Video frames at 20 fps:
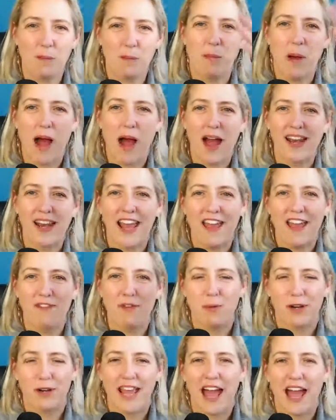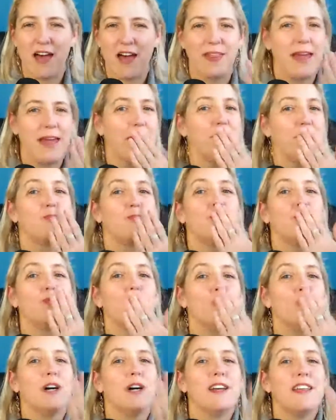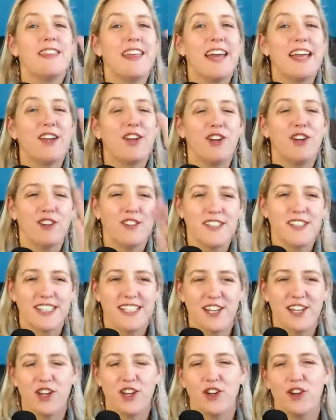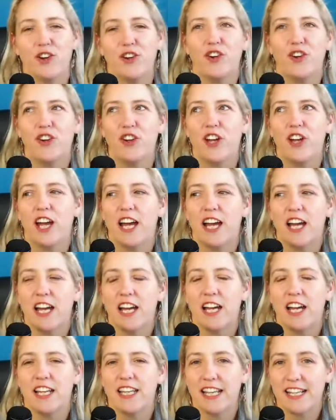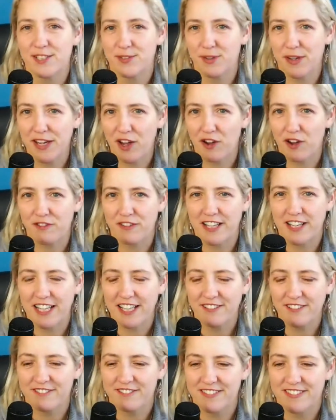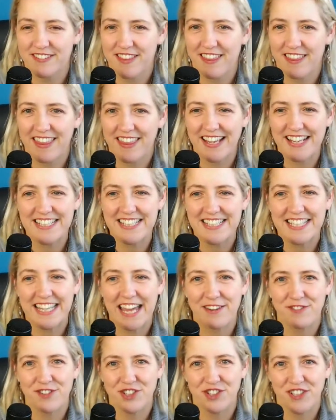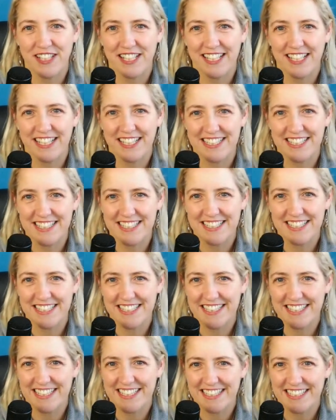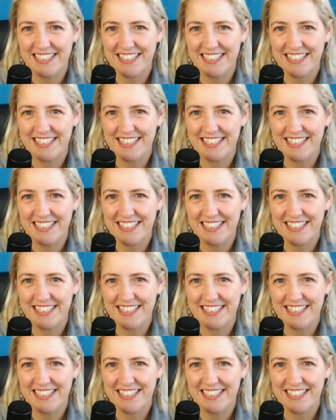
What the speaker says: bye to everybody out there. Thank you. See you next week, hopefully. Thanks again for joining us.